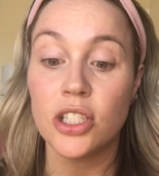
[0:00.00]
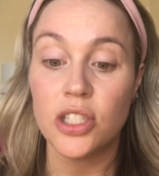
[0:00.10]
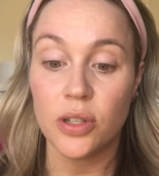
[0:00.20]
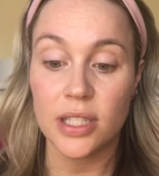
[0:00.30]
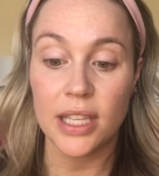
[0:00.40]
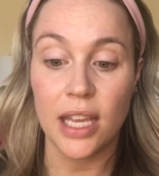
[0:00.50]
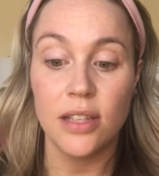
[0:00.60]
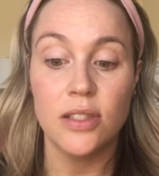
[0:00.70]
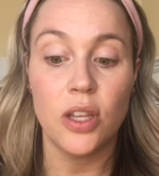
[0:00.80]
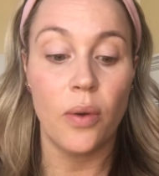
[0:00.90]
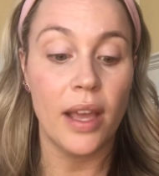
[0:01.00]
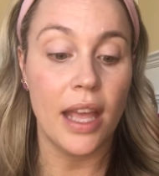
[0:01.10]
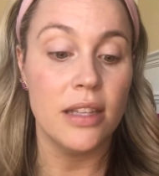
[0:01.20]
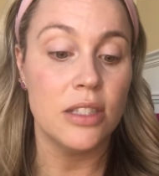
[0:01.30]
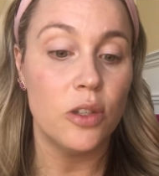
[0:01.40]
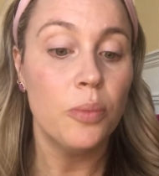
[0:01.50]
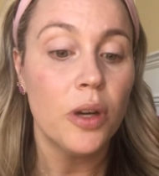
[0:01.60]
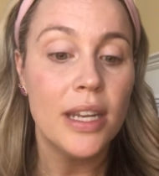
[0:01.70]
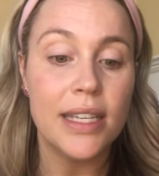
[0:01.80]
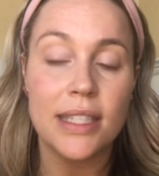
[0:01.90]
to your skin. So again, super
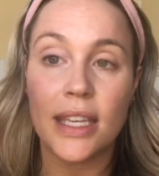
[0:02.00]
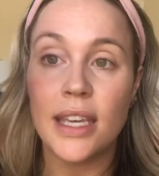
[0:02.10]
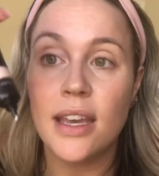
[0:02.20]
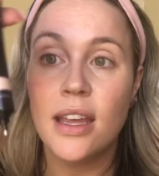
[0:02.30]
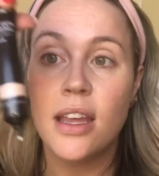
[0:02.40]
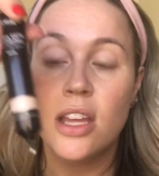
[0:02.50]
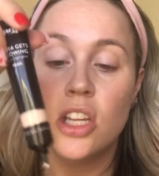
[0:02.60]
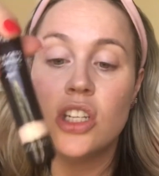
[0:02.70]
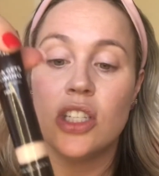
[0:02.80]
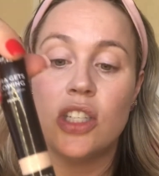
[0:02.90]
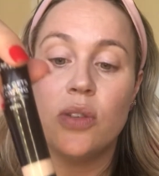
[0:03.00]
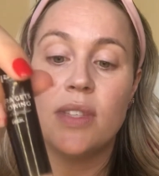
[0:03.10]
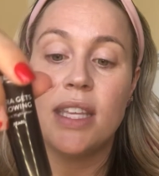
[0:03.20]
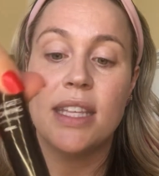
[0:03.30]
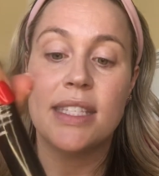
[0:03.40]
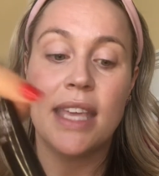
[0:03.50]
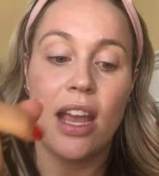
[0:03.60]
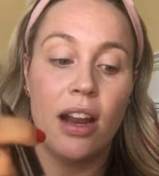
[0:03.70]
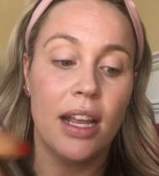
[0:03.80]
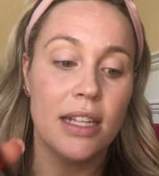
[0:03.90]
easy, just using this
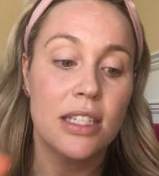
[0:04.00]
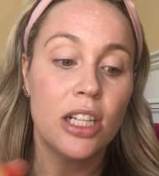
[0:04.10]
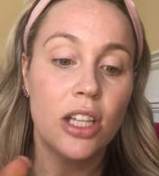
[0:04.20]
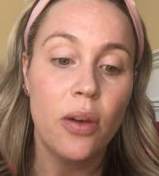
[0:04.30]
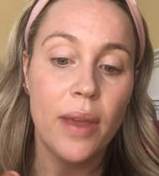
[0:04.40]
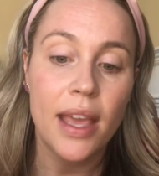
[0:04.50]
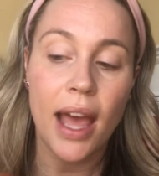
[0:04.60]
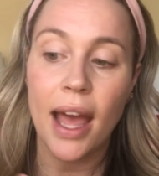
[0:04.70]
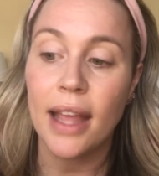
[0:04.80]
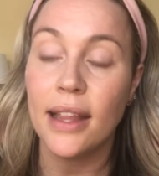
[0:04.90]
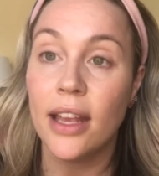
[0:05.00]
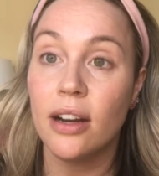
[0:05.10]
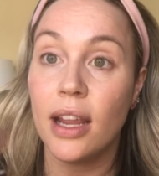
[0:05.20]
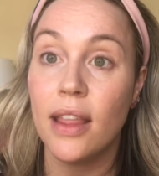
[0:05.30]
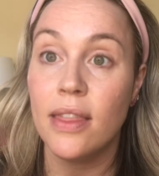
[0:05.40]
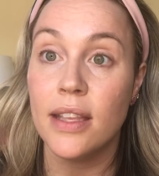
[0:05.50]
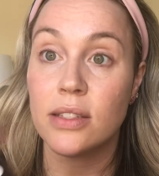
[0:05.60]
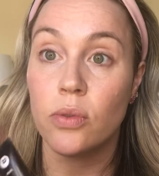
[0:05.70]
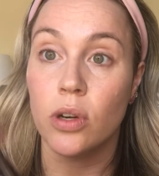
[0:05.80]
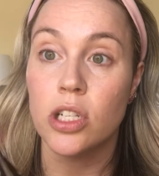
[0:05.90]
Kara Gets Glowing highlighter in this
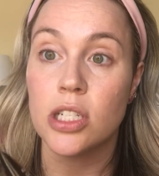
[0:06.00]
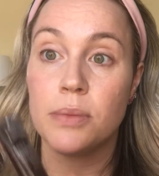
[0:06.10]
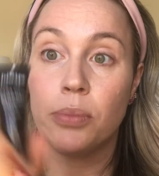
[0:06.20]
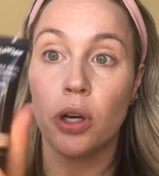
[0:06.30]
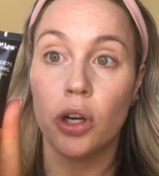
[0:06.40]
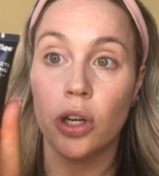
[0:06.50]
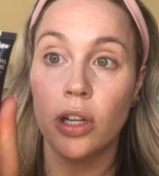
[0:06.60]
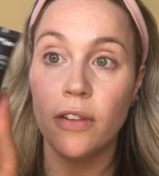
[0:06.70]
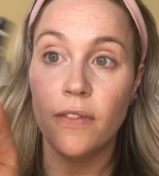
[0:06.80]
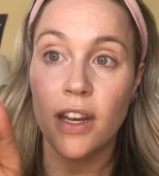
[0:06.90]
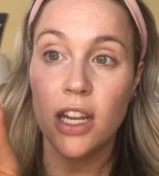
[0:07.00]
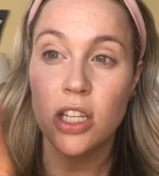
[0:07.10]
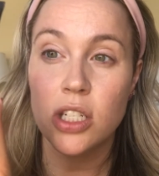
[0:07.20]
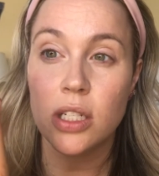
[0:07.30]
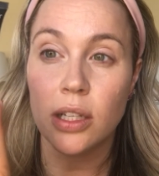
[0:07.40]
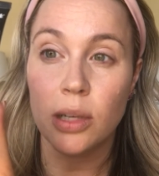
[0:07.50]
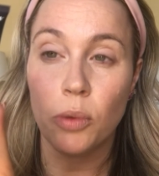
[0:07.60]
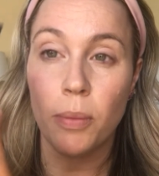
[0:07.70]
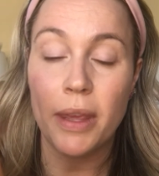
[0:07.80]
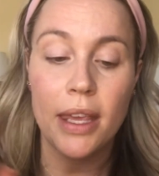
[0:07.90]
gorgeous pearl finish, a little
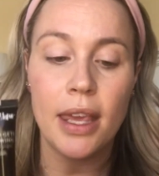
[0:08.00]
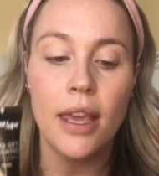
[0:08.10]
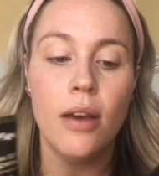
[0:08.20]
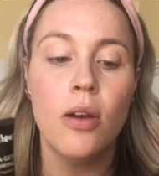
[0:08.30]
more pinky,